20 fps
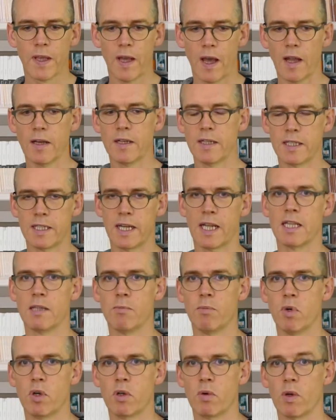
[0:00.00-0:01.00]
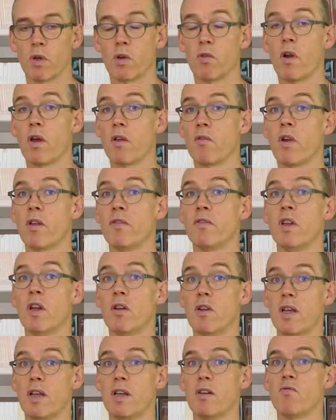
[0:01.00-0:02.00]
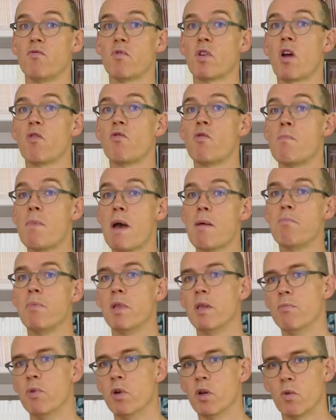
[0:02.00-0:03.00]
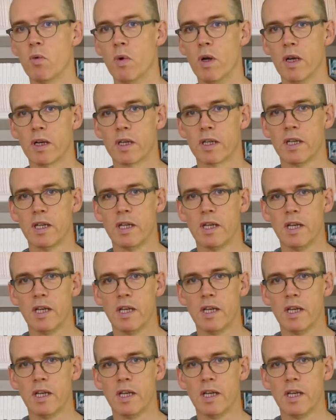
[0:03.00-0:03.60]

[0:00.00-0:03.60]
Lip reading: understand the bookwork, or rather if you can't remember the bookwork,